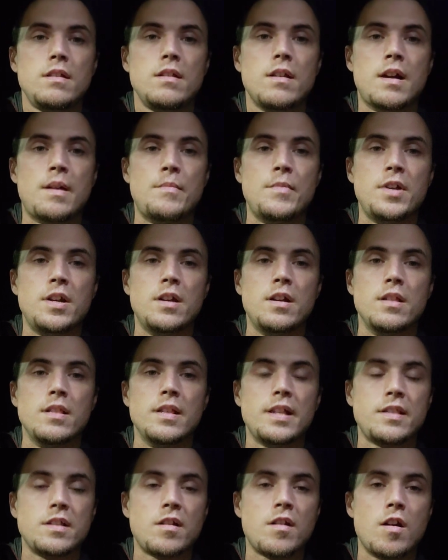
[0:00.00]
gonna
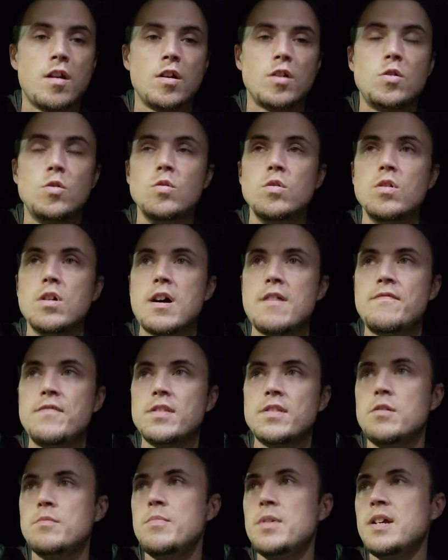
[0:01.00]
let the car cool off a
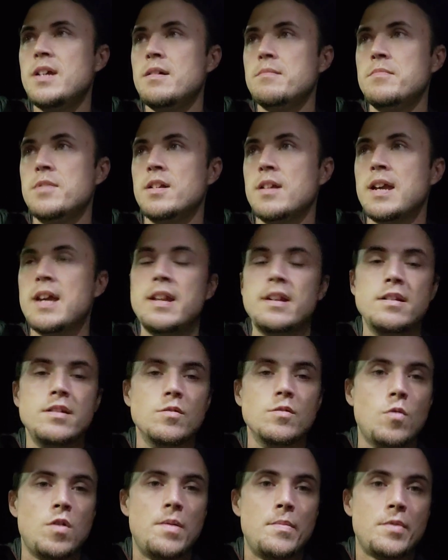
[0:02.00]
little bit. I'm gonna head
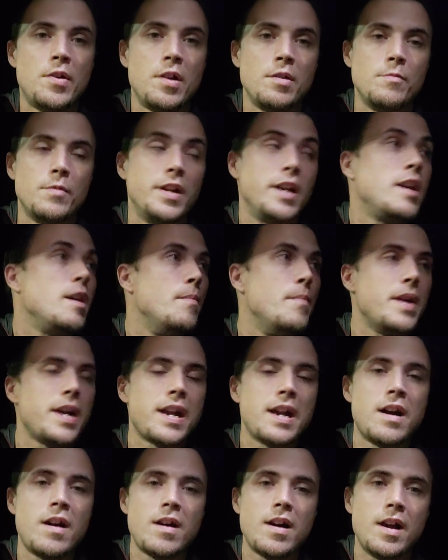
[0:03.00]
into Walmart, and when I come
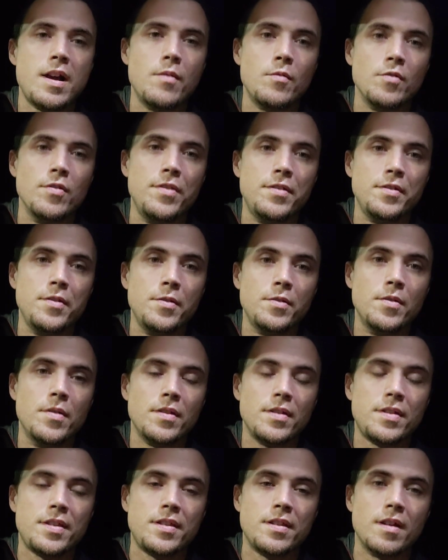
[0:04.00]
back out, I will
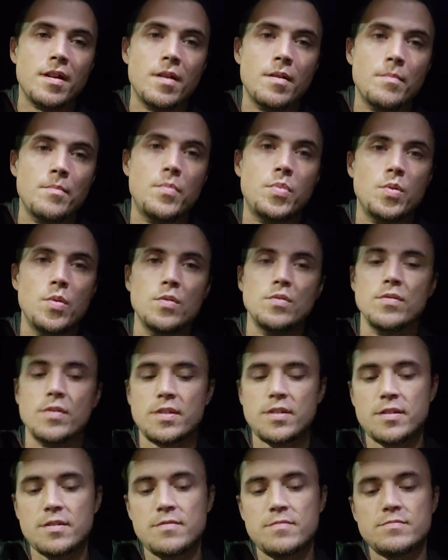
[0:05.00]
do some
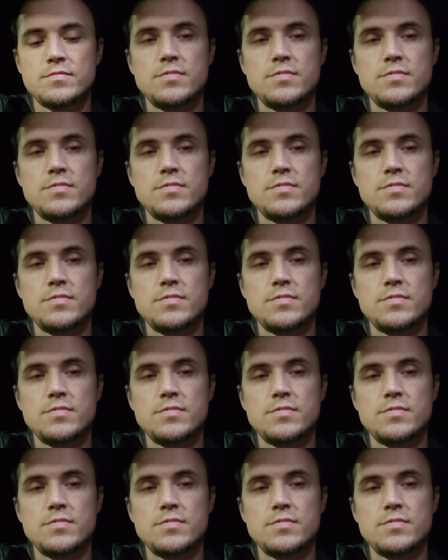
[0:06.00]
pulls.